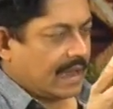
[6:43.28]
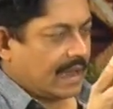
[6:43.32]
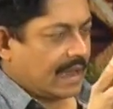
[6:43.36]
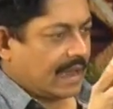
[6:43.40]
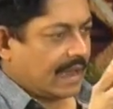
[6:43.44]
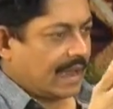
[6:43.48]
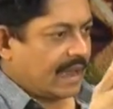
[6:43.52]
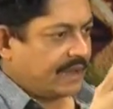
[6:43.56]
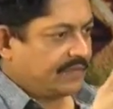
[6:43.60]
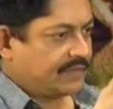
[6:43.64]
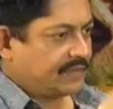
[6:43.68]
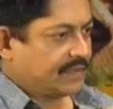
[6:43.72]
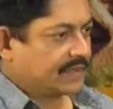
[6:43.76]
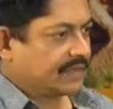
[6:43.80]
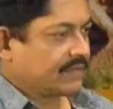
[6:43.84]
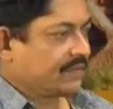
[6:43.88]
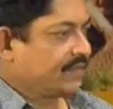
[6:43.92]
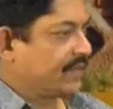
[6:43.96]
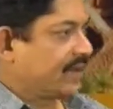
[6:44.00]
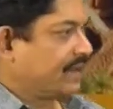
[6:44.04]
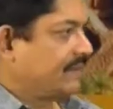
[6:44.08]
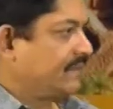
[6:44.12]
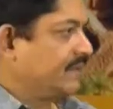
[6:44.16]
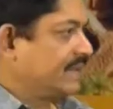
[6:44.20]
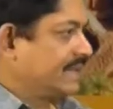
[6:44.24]
after the
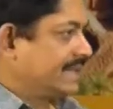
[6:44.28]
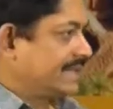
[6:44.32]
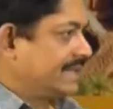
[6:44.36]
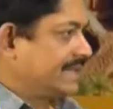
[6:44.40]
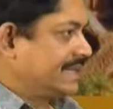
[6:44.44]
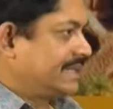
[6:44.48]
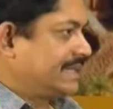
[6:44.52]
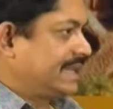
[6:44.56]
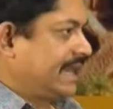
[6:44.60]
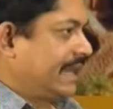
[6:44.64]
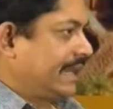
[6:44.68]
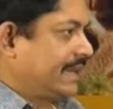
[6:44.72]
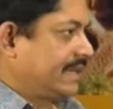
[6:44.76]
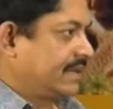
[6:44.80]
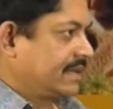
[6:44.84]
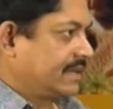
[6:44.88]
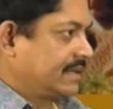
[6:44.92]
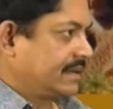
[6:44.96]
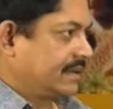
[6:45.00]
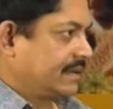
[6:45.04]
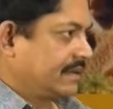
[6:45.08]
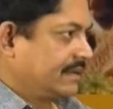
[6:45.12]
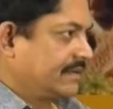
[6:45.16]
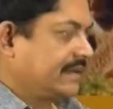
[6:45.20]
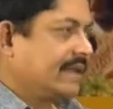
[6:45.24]
framework is
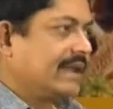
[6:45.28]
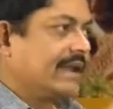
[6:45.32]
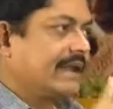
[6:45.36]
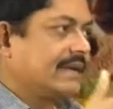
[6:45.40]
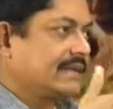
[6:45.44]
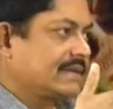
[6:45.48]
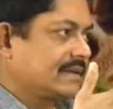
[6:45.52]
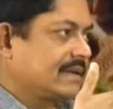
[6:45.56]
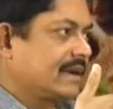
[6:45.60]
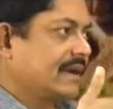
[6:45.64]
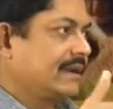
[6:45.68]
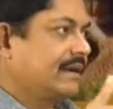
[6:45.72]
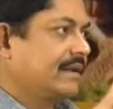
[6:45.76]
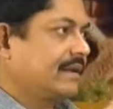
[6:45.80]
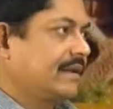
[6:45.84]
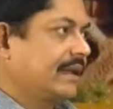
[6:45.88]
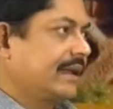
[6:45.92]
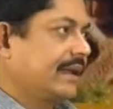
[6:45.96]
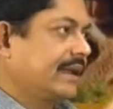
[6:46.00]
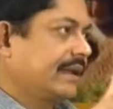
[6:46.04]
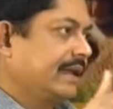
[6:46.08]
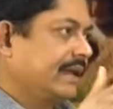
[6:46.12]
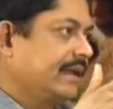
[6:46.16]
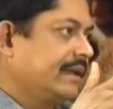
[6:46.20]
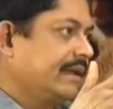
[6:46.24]
set then i start
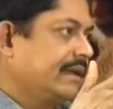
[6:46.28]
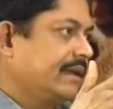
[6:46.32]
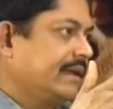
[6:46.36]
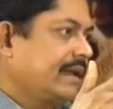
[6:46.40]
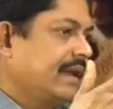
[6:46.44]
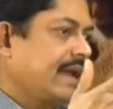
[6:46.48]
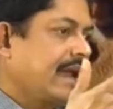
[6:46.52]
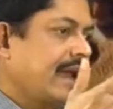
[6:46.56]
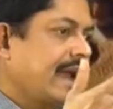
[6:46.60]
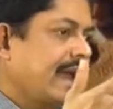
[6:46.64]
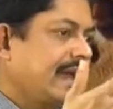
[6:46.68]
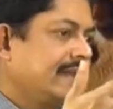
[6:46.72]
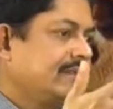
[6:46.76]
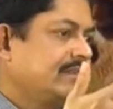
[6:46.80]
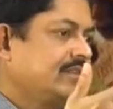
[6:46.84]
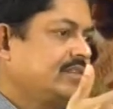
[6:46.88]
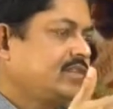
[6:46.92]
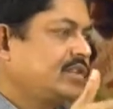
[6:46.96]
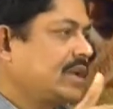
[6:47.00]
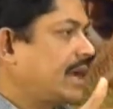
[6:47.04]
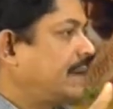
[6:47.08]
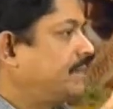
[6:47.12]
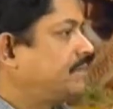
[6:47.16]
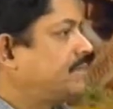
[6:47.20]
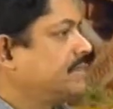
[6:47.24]
writing and the
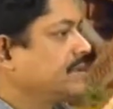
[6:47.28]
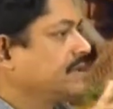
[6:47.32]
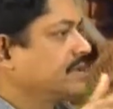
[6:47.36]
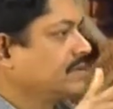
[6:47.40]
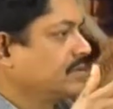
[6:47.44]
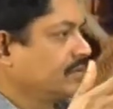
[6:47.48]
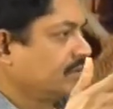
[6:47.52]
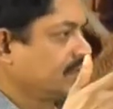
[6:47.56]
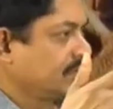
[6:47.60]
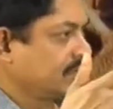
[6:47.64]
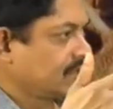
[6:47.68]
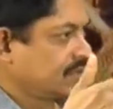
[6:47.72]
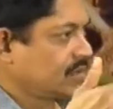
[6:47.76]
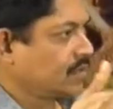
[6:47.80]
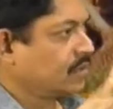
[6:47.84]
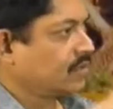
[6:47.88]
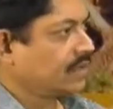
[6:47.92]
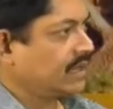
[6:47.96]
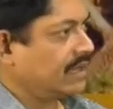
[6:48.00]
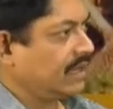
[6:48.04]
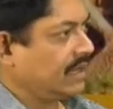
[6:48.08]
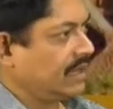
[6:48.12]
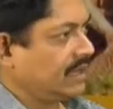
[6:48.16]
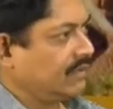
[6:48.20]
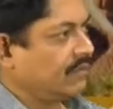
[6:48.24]
chapters of the
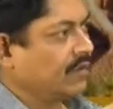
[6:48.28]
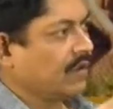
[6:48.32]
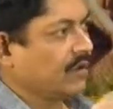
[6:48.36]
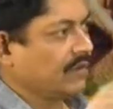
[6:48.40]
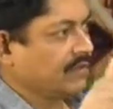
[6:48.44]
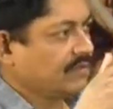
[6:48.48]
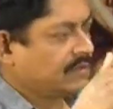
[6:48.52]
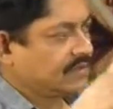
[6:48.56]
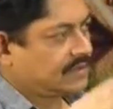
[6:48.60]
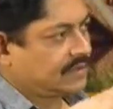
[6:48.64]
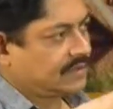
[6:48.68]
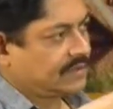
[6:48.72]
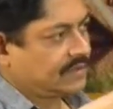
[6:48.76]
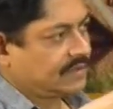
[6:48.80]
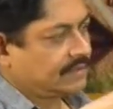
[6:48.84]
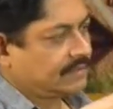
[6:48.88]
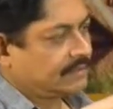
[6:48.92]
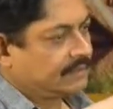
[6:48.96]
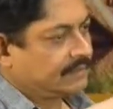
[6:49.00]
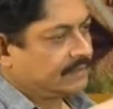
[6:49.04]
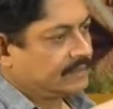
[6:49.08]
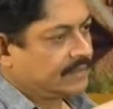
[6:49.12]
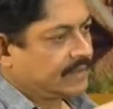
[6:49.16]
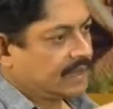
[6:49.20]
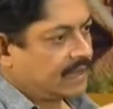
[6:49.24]
story evolves
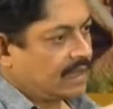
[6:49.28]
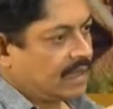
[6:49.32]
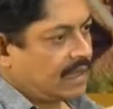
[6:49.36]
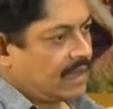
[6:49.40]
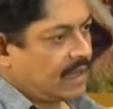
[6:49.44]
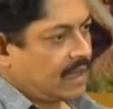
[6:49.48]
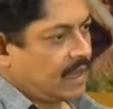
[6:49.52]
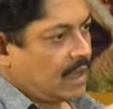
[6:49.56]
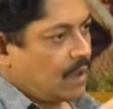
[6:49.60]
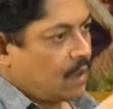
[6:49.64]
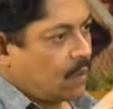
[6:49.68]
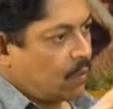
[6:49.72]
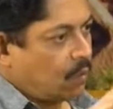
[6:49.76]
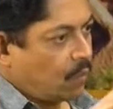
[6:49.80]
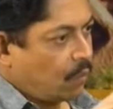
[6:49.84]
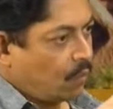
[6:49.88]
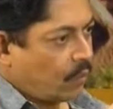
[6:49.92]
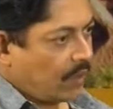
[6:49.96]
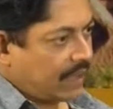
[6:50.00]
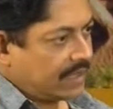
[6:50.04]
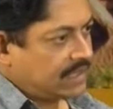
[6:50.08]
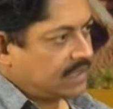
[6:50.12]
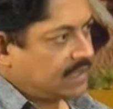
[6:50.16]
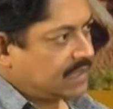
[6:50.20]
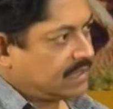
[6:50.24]

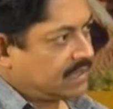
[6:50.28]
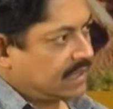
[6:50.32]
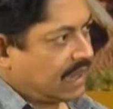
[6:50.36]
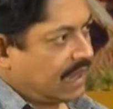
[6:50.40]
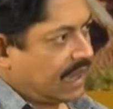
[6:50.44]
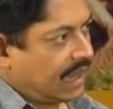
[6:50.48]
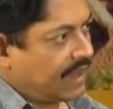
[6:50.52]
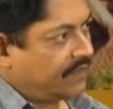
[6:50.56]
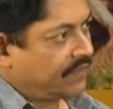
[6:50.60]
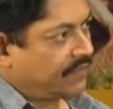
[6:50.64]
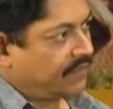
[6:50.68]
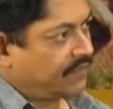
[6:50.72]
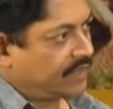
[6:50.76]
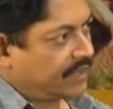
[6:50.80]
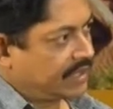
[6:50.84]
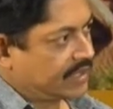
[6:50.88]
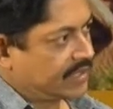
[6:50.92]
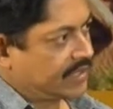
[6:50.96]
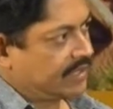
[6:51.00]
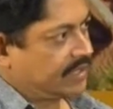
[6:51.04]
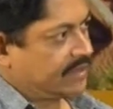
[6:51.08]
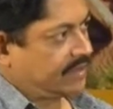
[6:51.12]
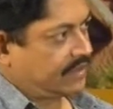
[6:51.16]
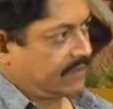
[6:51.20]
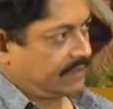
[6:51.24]
once i have
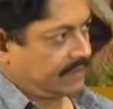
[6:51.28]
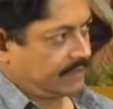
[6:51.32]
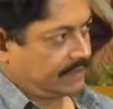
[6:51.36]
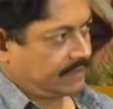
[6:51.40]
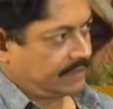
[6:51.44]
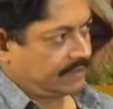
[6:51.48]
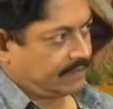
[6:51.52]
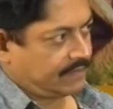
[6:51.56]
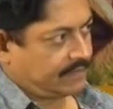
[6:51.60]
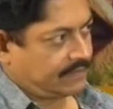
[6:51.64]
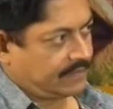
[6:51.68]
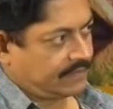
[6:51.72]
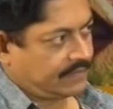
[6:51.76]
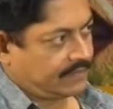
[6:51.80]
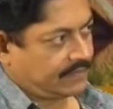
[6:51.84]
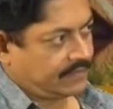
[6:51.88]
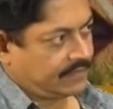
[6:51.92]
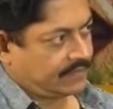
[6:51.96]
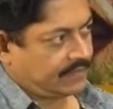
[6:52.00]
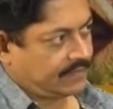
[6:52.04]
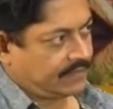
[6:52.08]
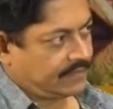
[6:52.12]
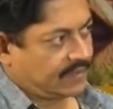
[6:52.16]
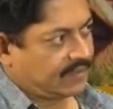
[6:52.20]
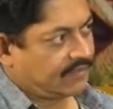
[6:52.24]
written
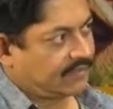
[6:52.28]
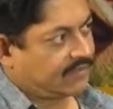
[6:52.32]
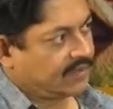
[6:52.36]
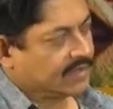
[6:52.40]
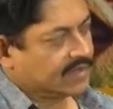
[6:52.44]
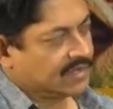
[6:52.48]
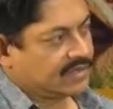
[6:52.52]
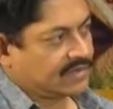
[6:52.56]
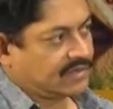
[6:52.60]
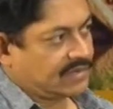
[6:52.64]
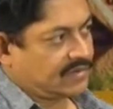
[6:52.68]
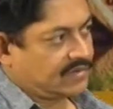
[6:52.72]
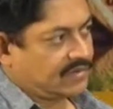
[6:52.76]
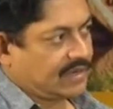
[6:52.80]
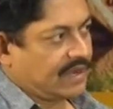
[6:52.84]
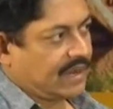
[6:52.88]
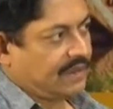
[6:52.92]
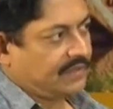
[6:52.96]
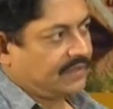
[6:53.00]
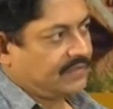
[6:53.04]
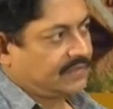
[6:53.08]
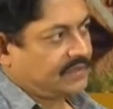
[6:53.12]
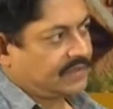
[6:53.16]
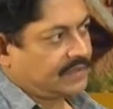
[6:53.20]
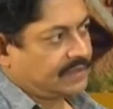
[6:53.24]
the first
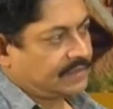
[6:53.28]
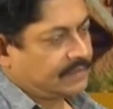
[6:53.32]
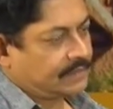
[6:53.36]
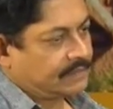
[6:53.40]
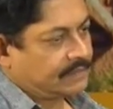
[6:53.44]
draft